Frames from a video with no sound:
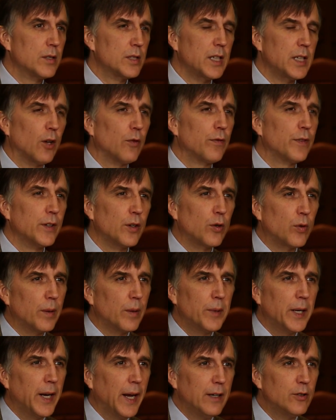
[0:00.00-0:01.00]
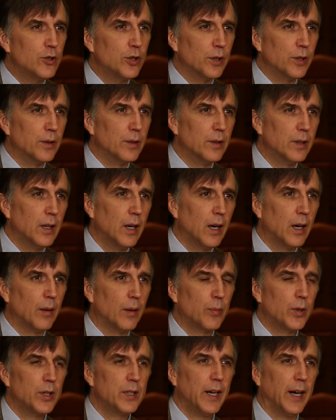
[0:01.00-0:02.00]
self-incrimination
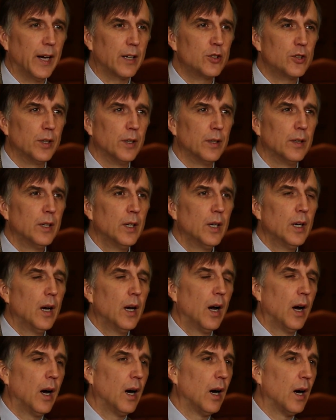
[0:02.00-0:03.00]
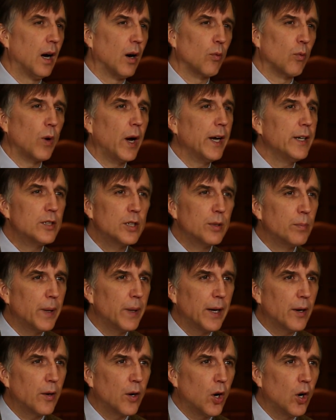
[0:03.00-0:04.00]
protection, right to
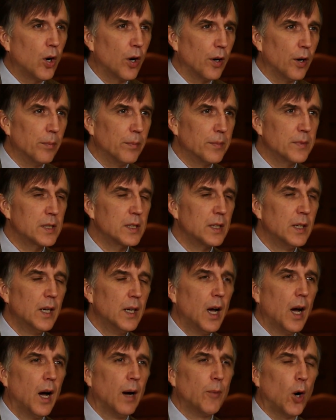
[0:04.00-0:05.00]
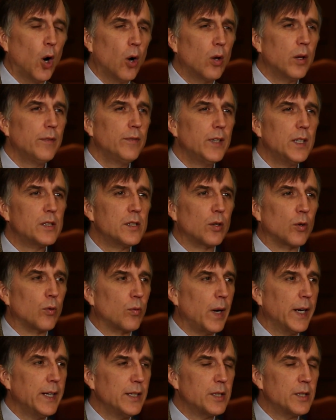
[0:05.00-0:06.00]
bear arms. All of these
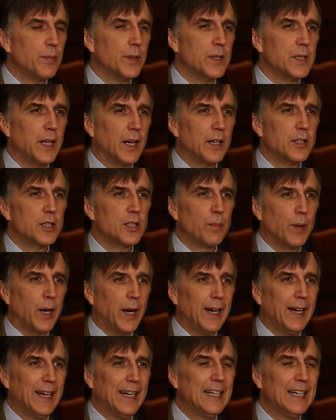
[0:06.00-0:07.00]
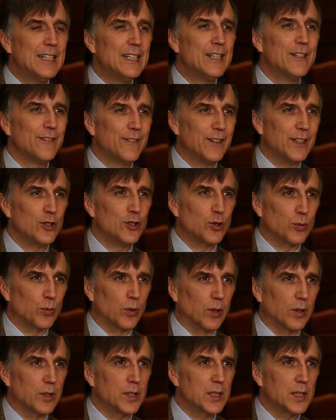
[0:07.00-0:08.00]
are rights possessed by
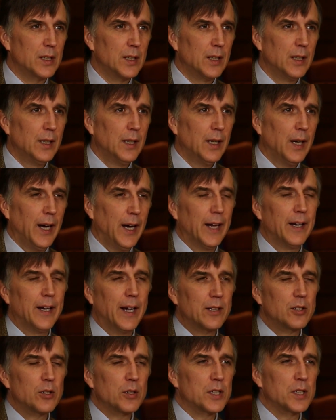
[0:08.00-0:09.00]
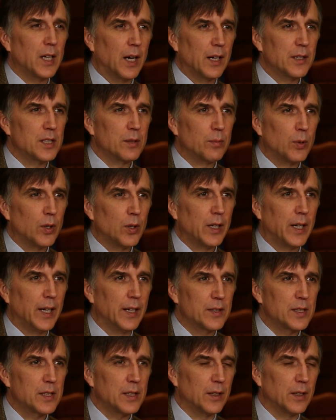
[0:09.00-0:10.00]
individuals and exercisable
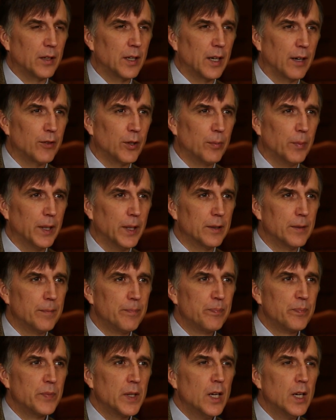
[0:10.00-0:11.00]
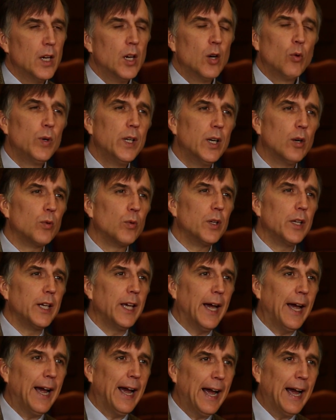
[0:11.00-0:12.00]
against their government. We don't
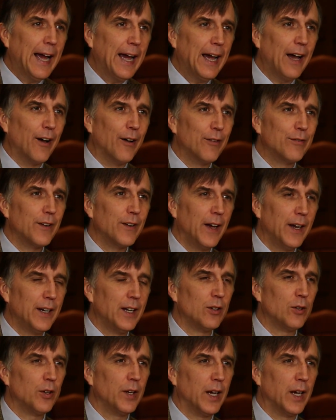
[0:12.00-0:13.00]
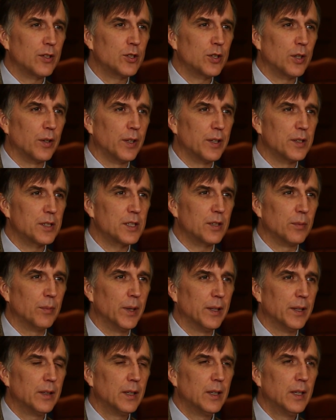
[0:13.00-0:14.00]
really have an international
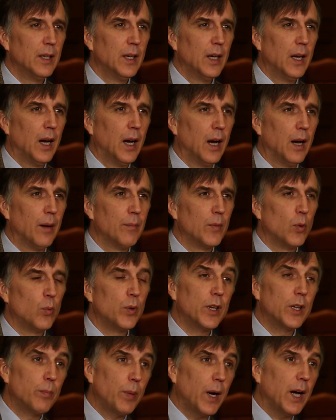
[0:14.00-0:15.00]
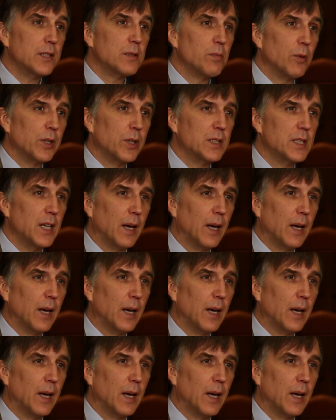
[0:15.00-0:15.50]
instrument, with the possible